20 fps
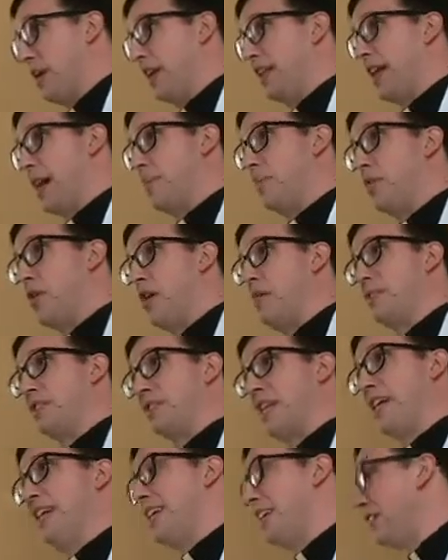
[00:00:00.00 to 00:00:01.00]
into that
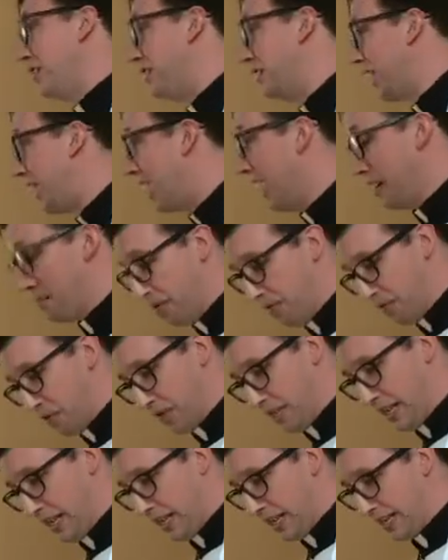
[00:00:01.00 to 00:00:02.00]
Promised Land. He'll die
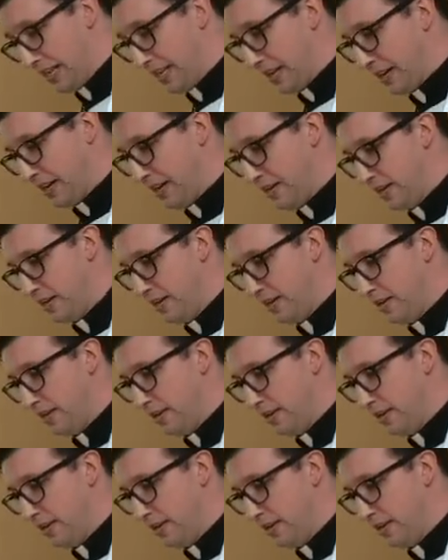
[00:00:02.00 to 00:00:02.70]
before they get there.